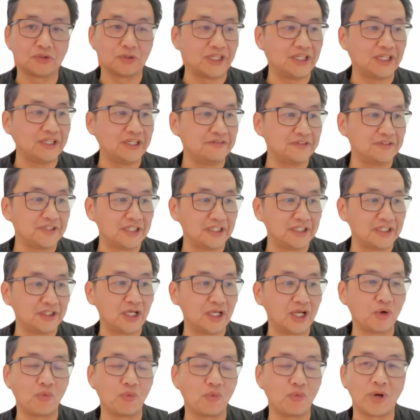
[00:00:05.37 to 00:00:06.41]
good
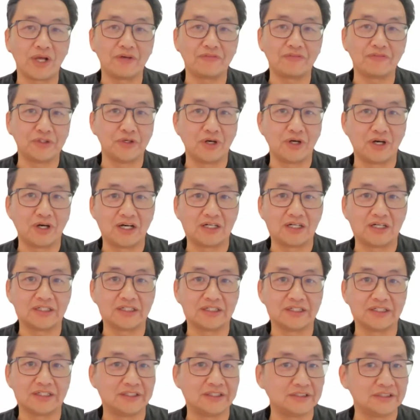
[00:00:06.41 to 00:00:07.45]
evening, wherever you
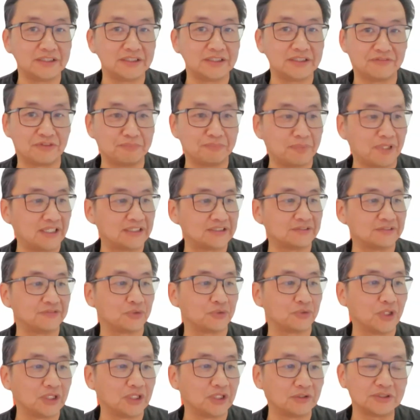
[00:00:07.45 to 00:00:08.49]
are in different parts of
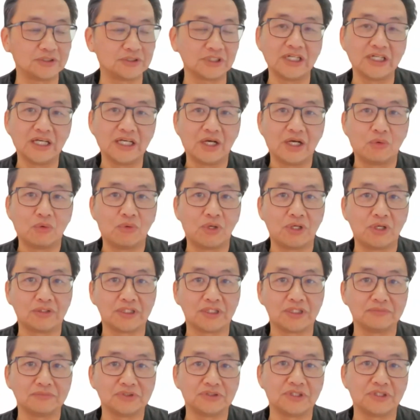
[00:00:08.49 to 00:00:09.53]
the world.
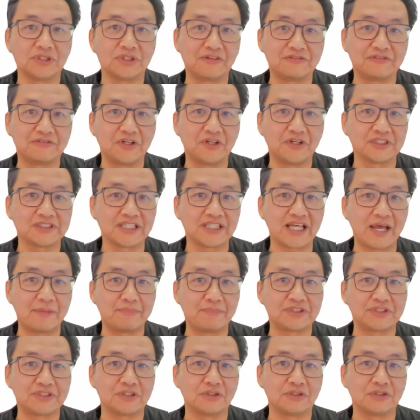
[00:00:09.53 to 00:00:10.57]
Welcome to our first
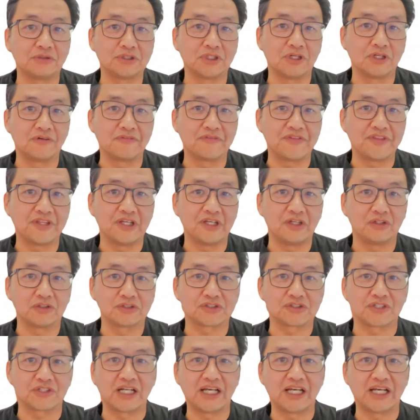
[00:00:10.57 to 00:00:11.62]
episode of the
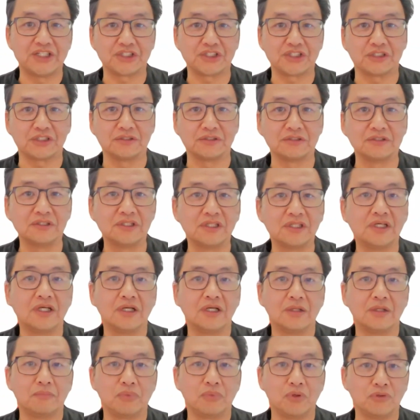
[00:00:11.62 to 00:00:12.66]
Australian
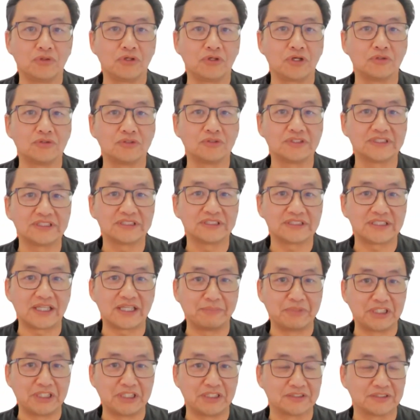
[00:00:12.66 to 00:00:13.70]
Pleural
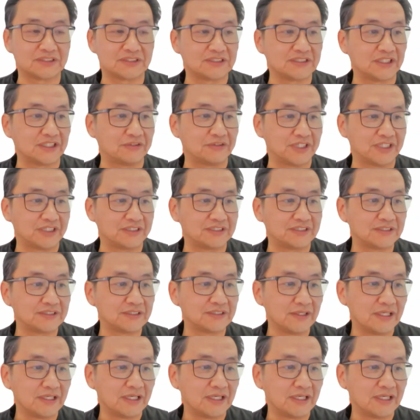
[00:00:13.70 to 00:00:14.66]
Seminar series.